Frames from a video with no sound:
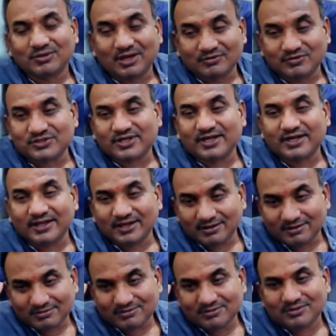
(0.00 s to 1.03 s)
I was
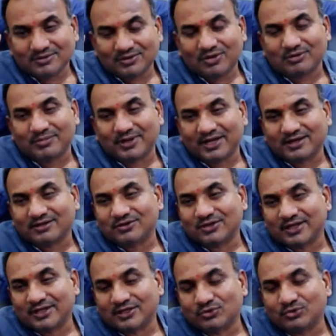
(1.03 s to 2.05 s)
reading long back
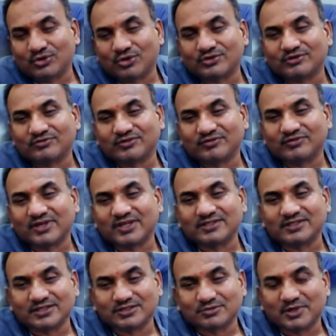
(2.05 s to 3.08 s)
a 2015
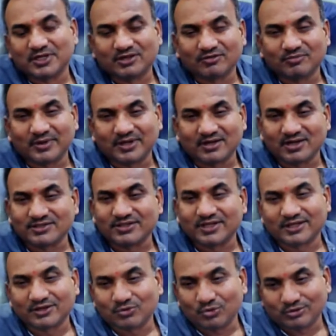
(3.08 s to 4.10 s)
judgment of Madras
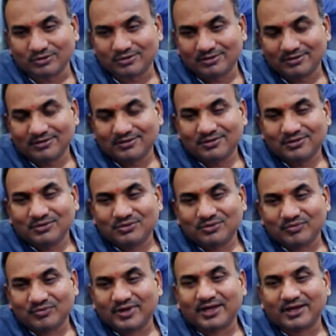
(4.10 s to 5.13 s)
High Court,
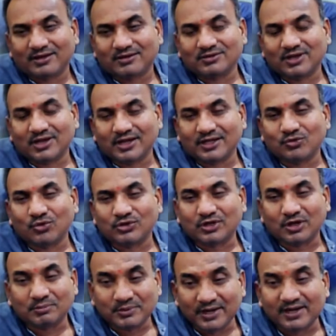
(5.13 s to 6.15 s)
where the High Court
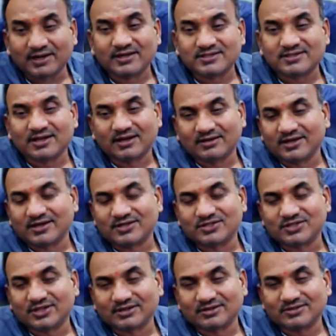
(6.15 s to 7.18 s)
upheld his
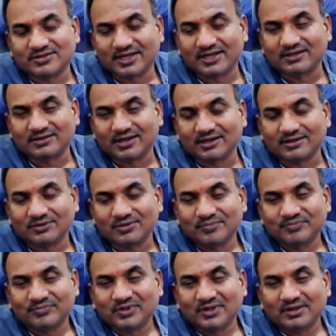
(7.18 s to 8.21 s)
contention, saying that
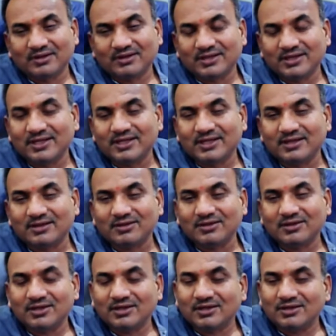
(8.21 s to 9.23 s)
he